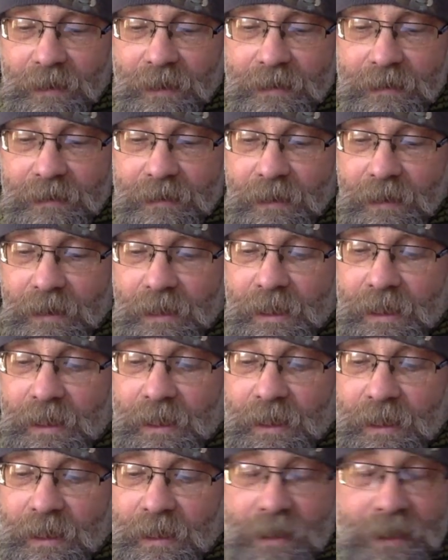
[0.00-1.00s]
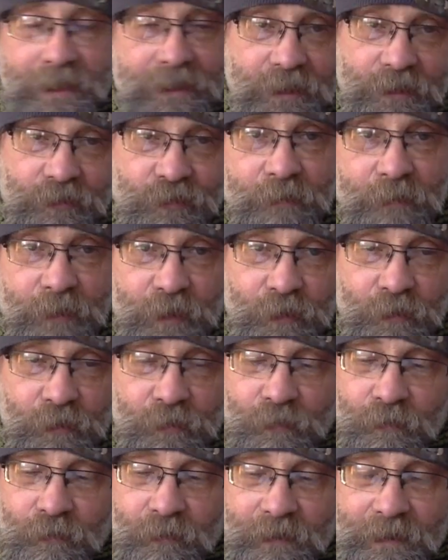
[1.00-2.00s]
and it's extremely
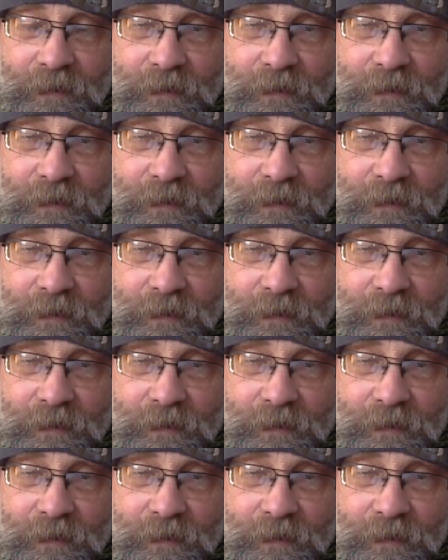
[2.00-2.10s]
cool.